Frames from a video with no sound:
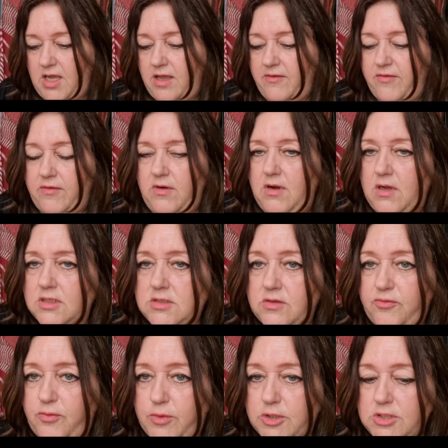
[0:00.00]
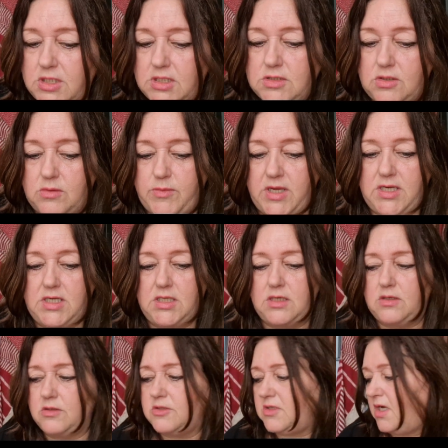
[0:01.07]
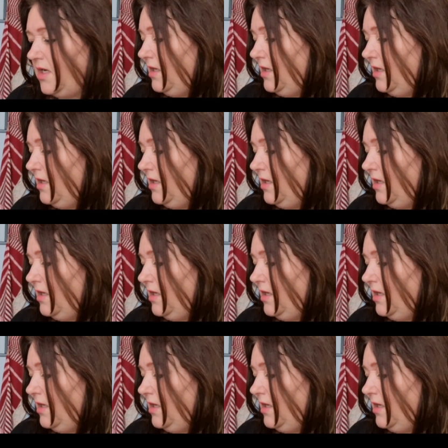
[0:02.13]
I have a lot of projects on my needles.